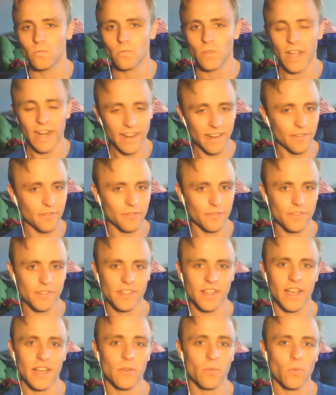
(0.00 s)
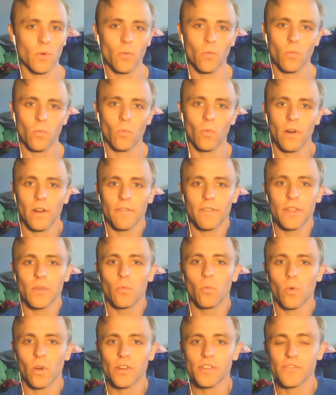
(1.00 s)
like I said, we're one of the
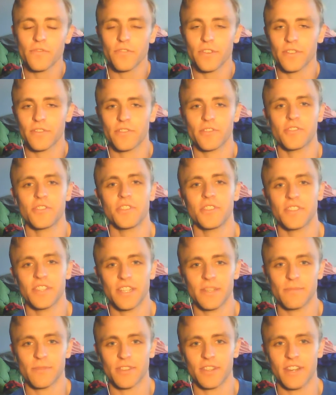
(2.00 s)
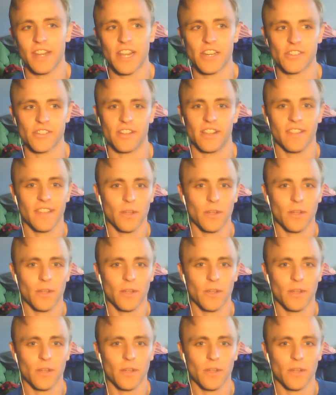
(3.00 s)
worst free throw shooting teams in the nation. I